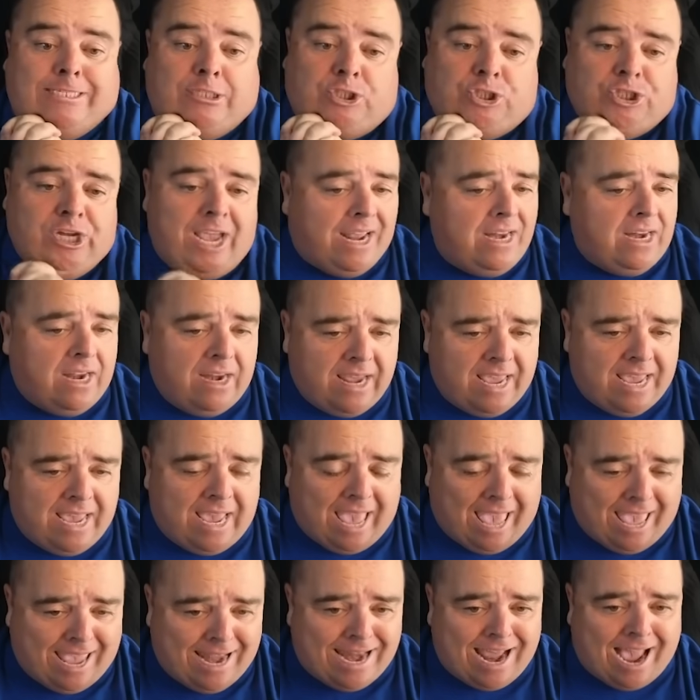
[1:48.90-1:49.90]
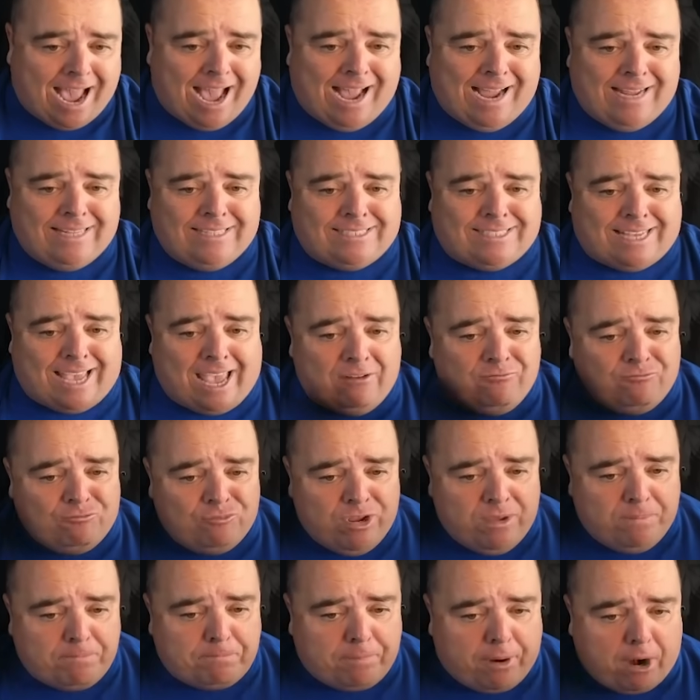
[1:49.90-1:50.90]
generate, enhance, and
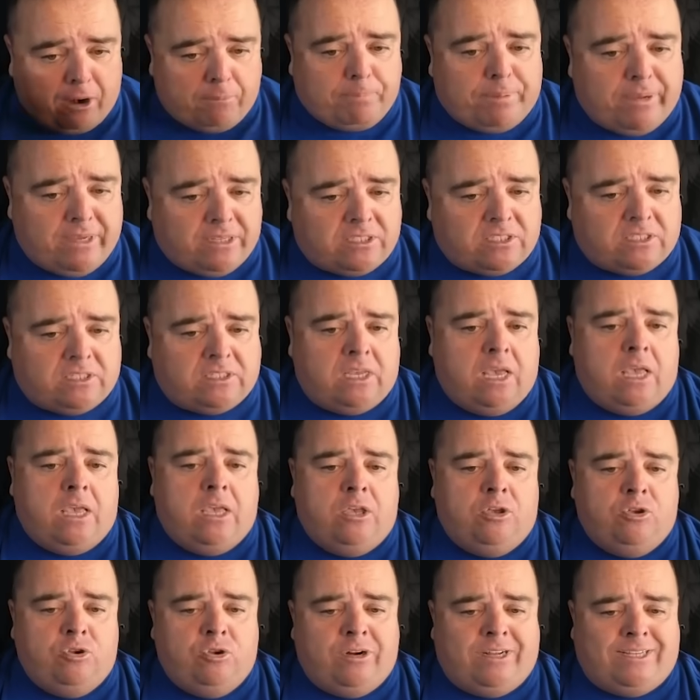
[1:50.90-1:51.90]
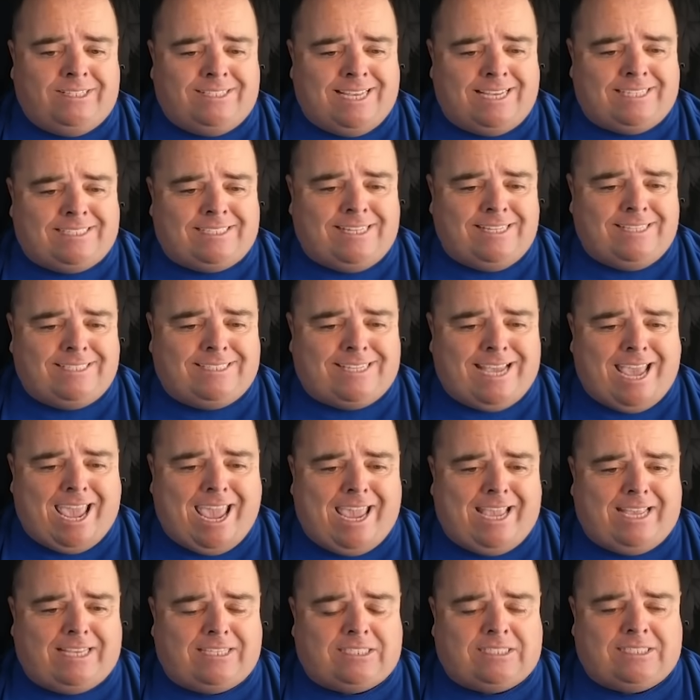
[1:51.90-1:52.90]
repurpose your existing
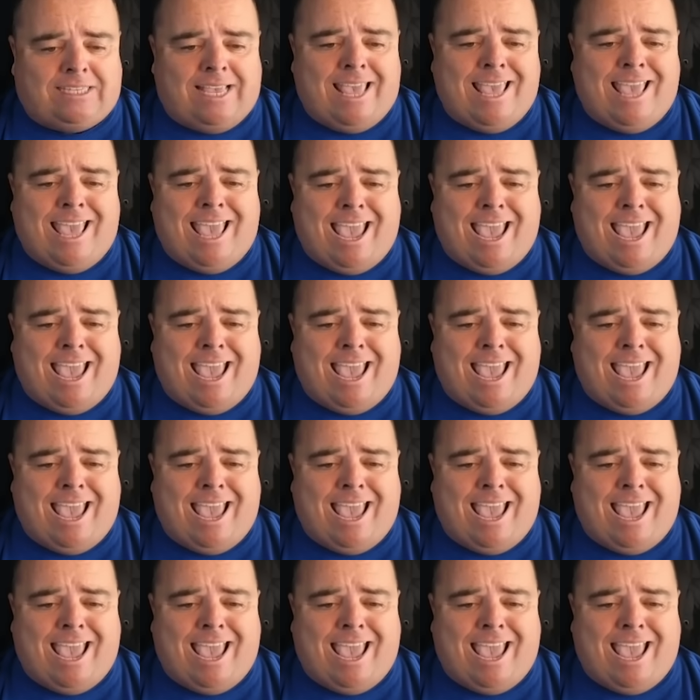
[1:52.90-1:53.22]
text